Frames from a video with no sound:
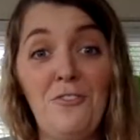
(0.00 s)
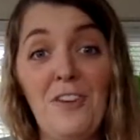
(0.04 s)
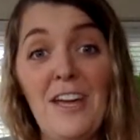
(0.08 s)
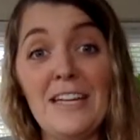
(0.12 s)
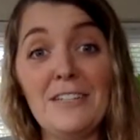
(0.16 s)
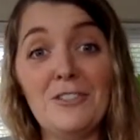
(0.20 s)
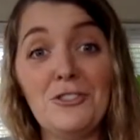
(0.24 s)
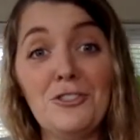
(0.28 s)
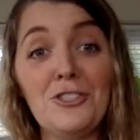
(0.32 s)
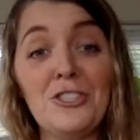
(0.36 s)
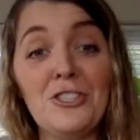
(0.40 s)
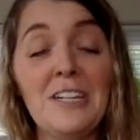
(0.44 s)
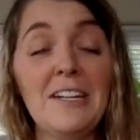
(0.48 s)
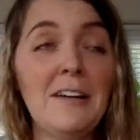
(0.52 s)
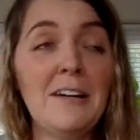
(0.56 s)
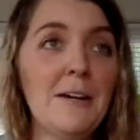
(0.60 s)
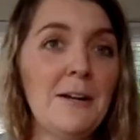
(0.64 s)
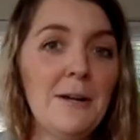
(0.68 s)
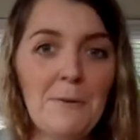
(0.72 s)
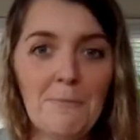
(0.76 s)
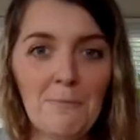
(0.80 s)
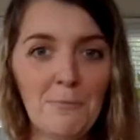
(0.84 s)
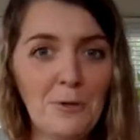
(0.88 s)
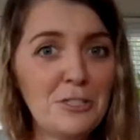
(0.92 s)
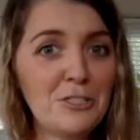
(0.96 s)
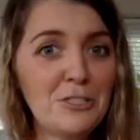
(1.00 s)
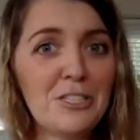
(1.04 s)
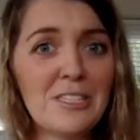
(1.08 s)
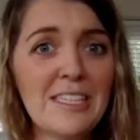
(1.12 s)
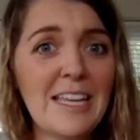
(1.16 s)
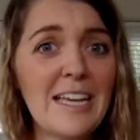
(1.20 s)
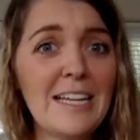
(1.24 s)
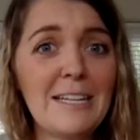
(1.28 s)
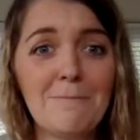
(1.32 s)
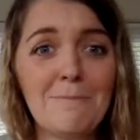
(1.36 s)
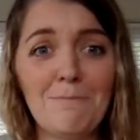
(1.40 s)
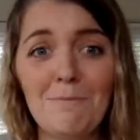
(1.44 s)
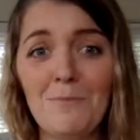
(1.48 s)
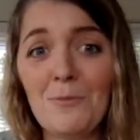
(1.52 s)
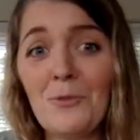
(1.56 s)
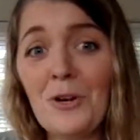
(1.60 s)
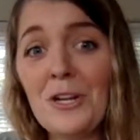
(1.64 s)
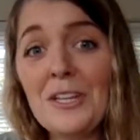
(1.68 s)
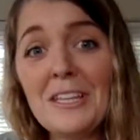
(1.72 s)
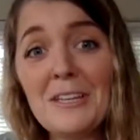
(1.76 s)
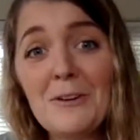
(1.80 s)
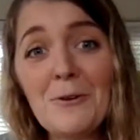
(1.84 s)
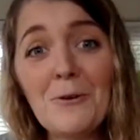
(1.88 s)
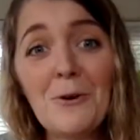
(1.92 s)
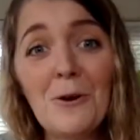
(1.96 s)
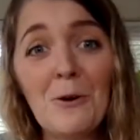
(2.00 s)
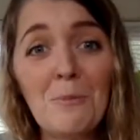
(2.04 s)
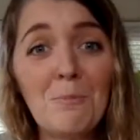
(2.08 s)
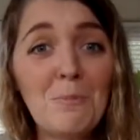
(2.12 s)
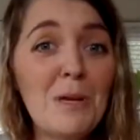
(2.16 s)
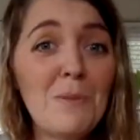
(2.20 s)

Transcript: fish, which is like really cool.